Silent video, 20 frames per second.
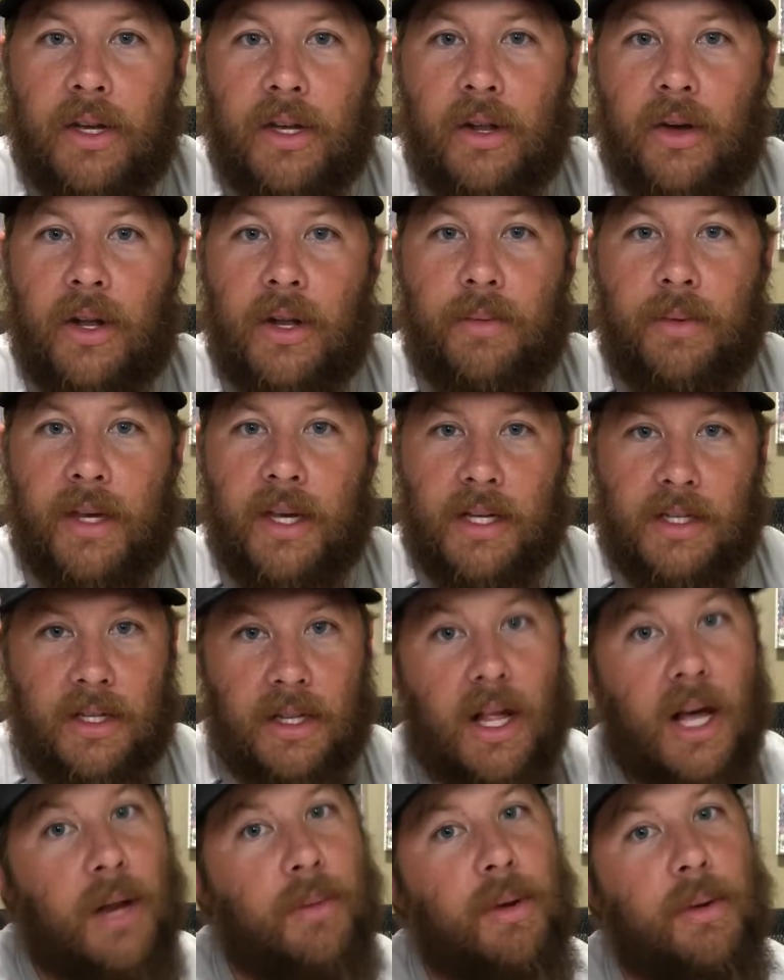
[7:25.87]
You know what I mean? Because a
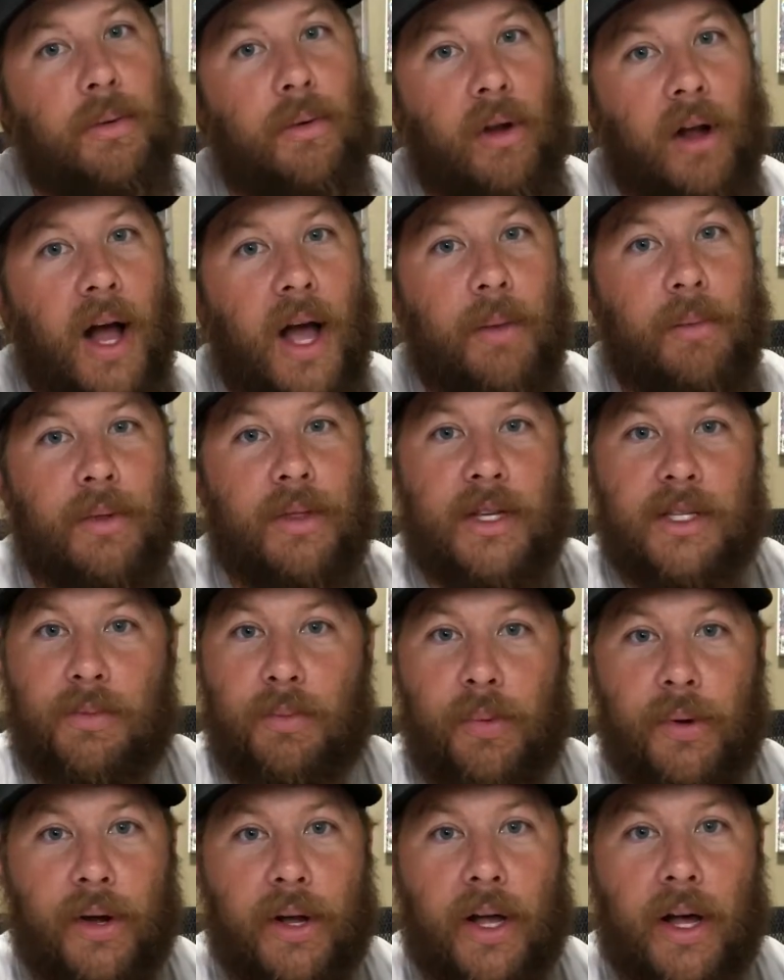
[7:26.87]
lot of people are hyping this
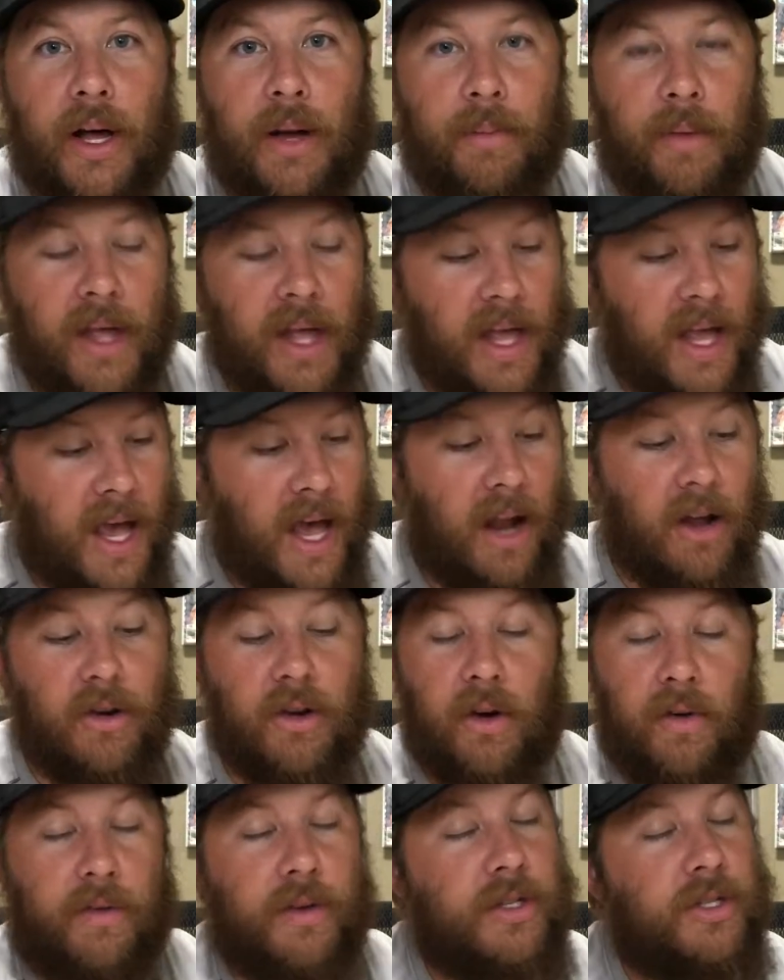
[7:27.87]
book up, and I don't
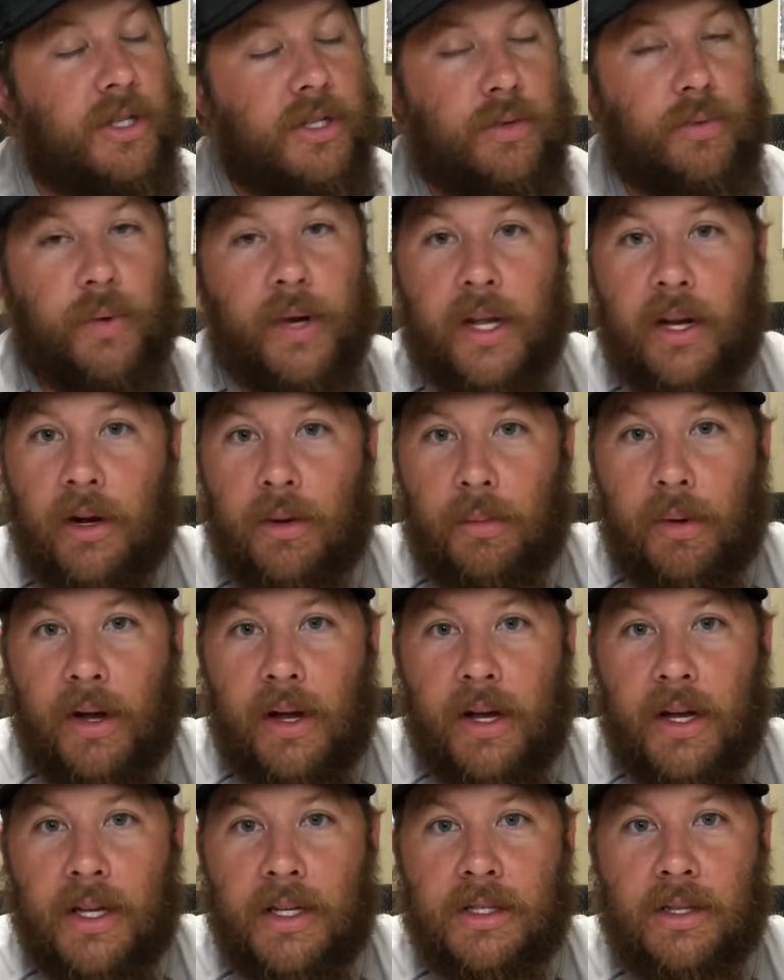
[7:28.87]
know if it's just reader
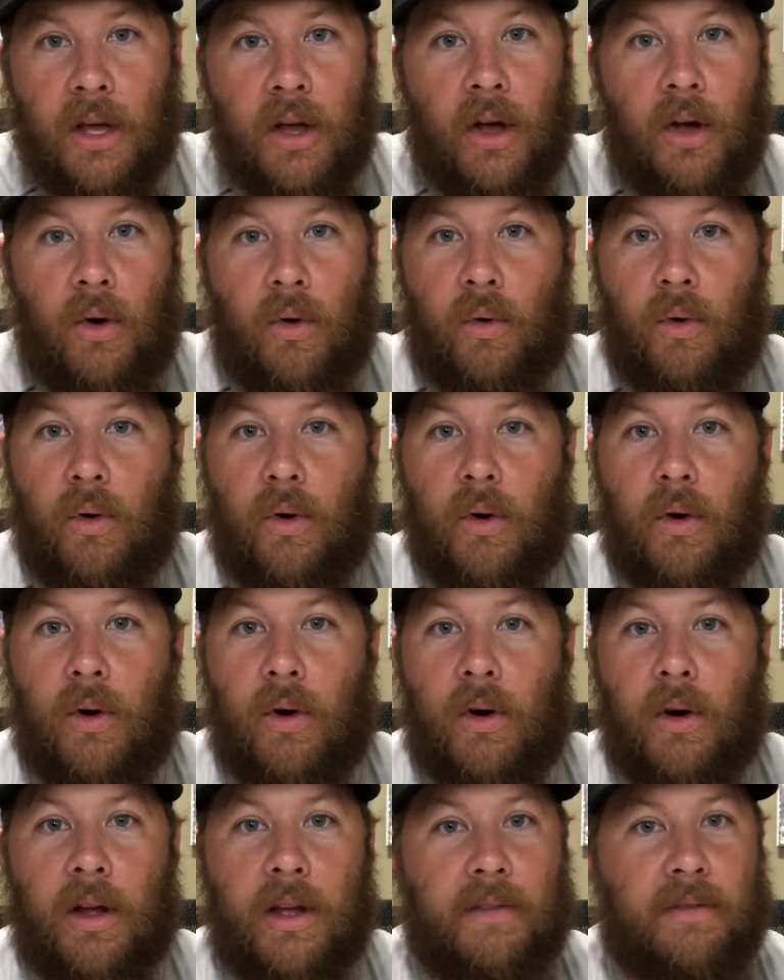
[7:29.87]
buzz
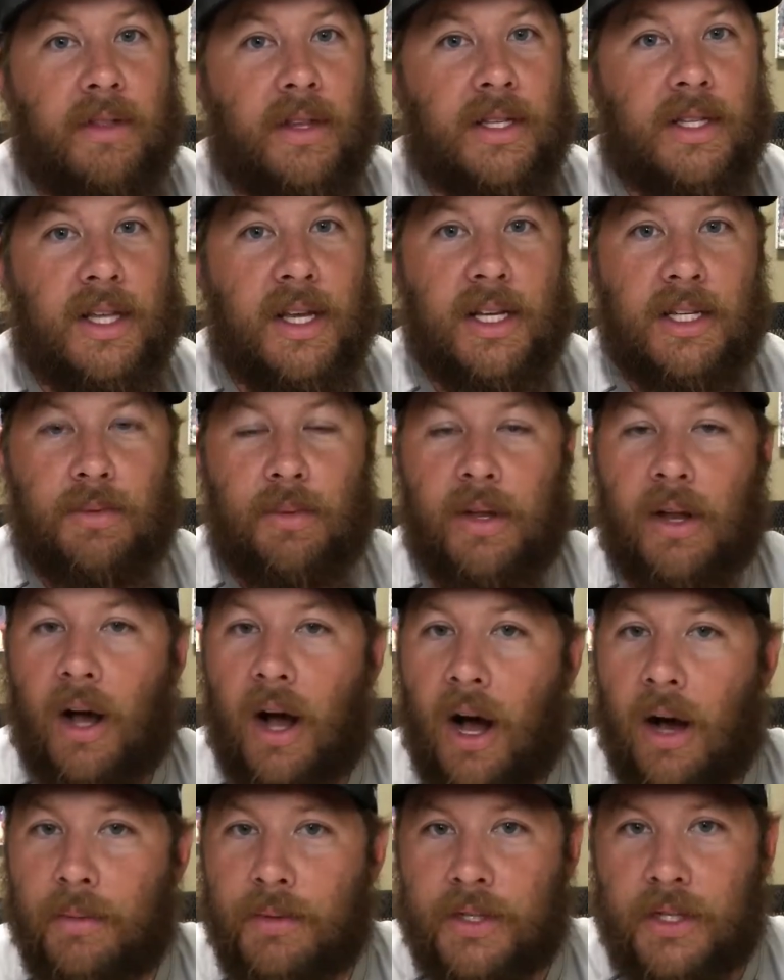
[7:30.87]
or if this thing's been
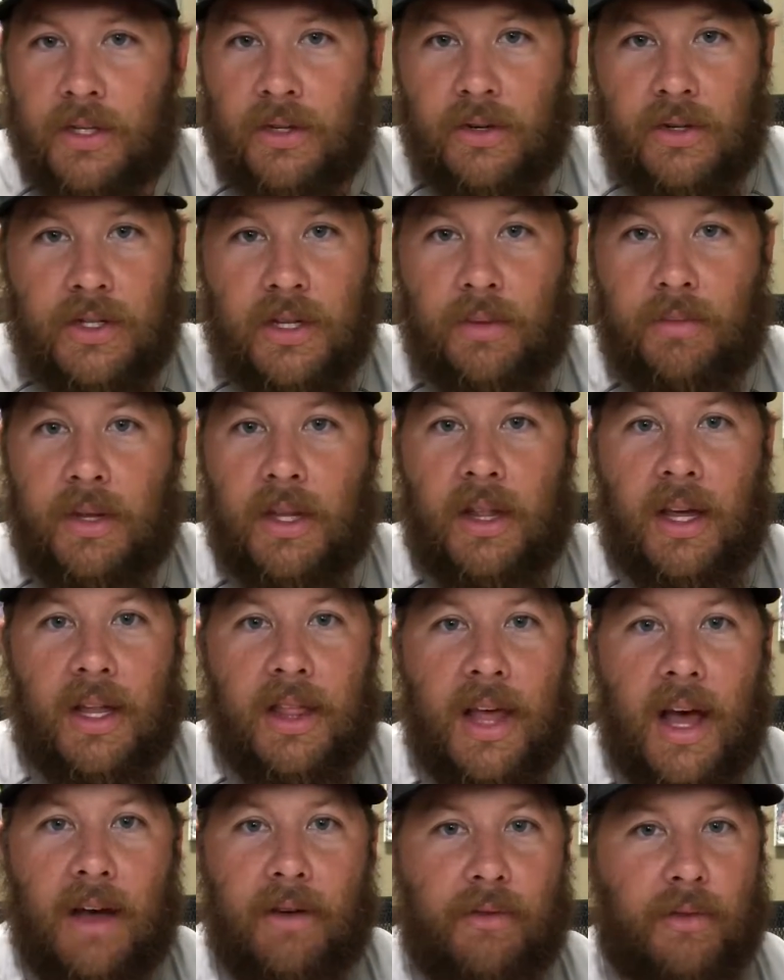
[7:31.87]
optioned or something
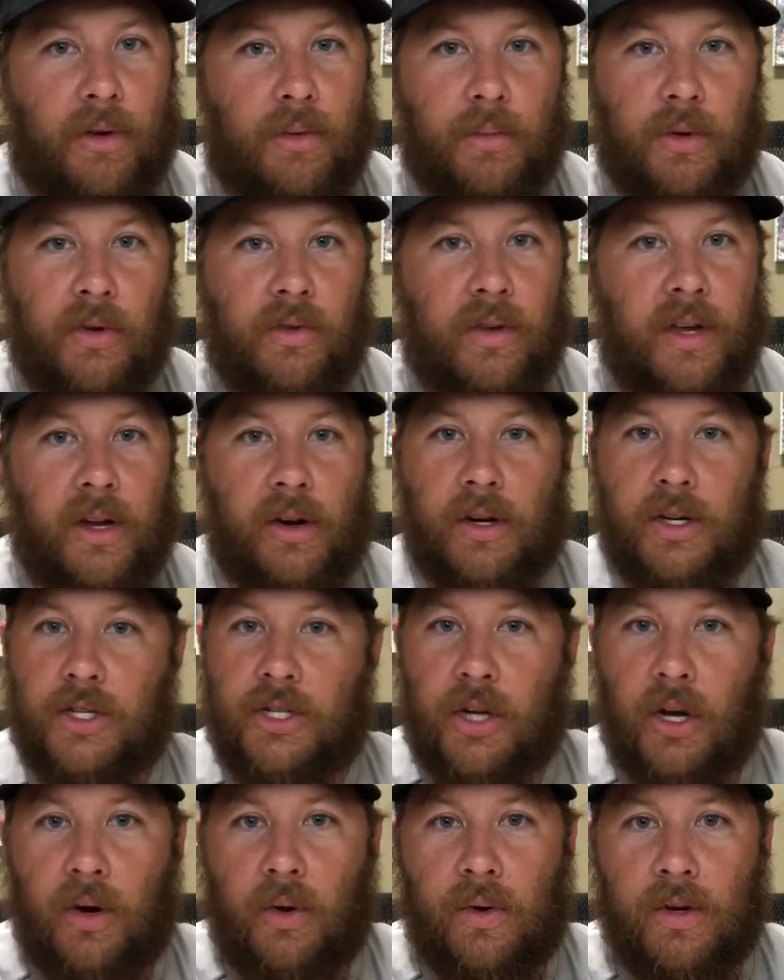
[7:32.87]
like that for a movie or a
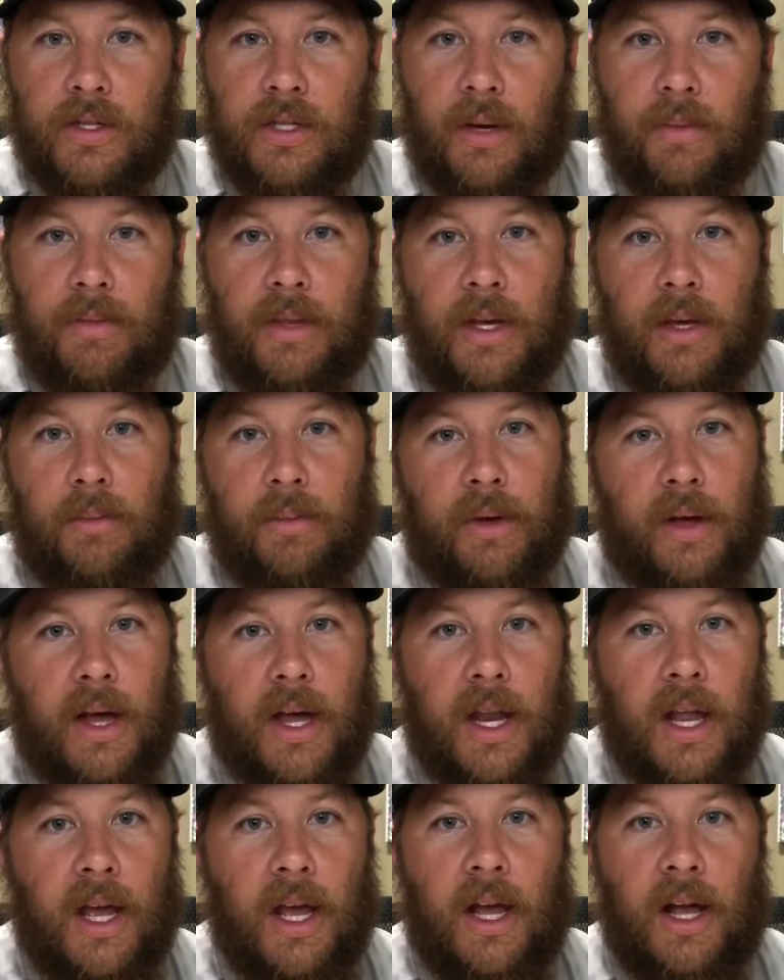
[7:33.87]
show or something.
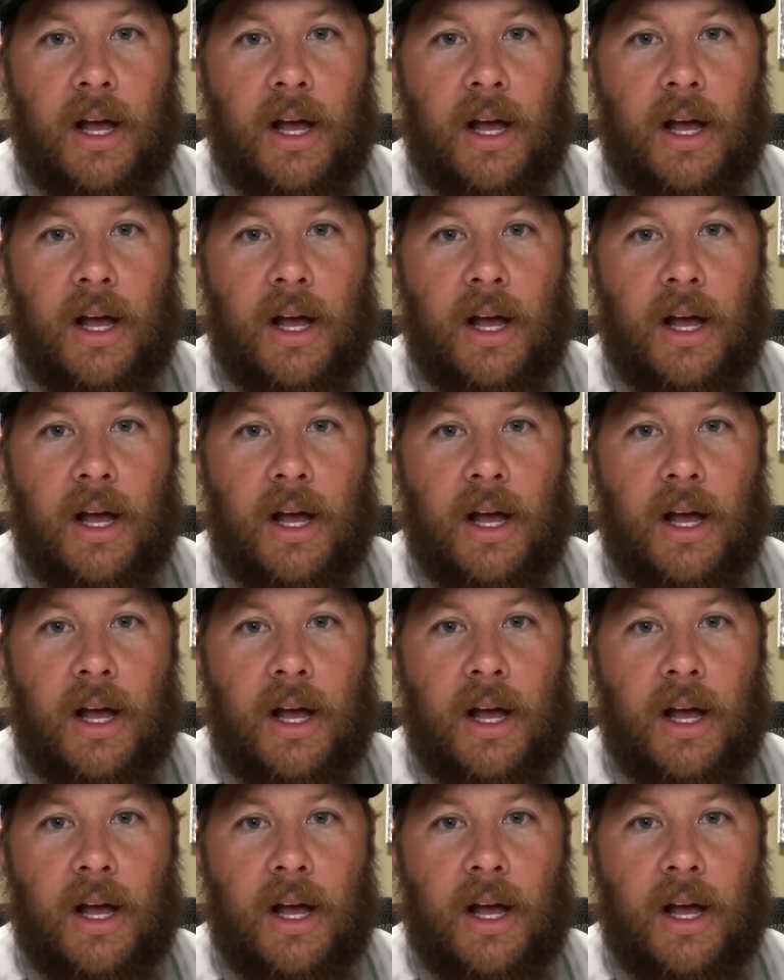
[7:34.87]
But